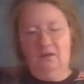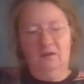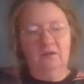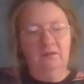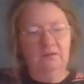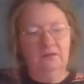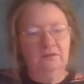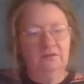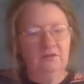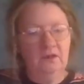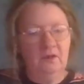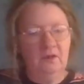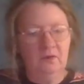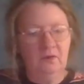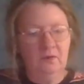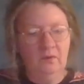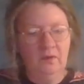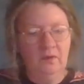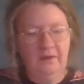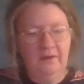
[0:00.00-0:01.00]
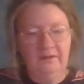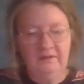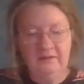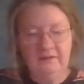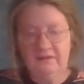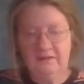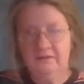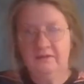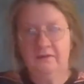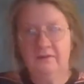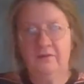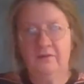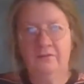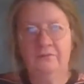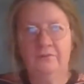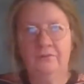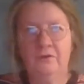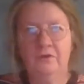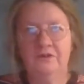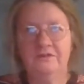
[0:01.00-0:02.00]
So, and these are of
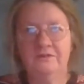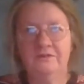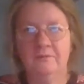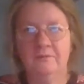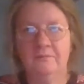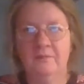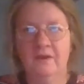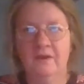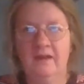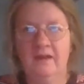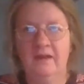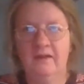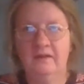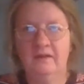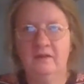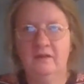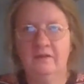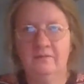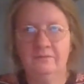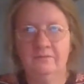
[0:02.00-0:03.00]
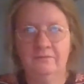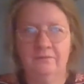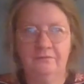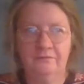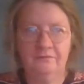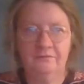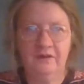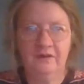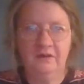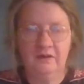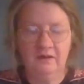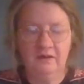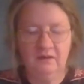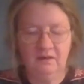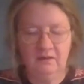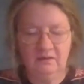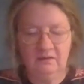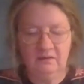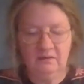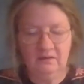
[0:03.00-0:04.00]
course some I got for free
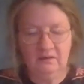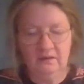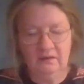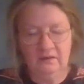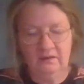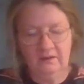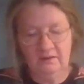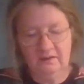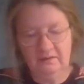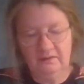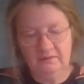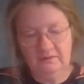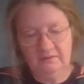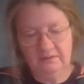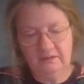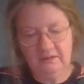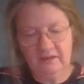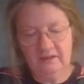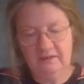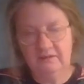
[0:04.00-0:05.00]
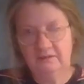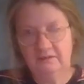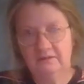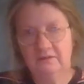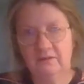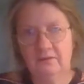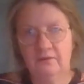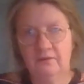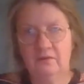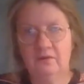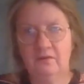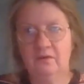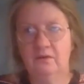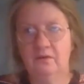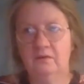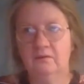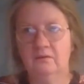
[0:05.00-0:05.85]
in a candy store.